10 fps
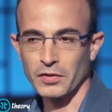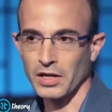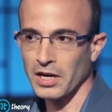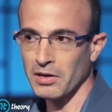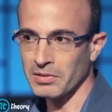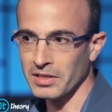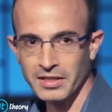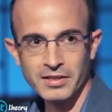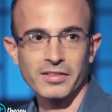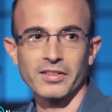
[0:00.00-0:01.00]
of how
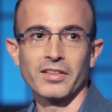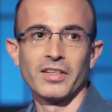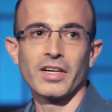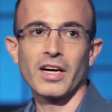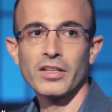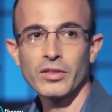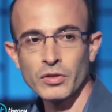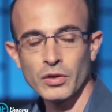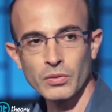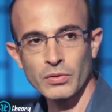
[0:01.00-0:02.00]
little I
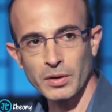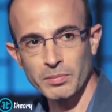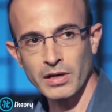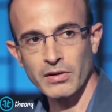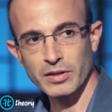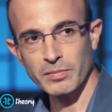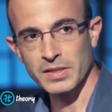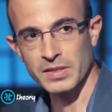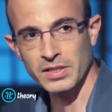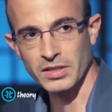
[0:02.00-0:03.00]
know about
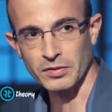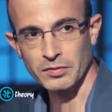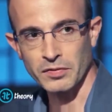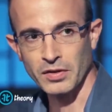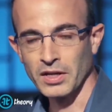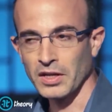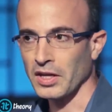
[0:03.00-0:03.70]
myself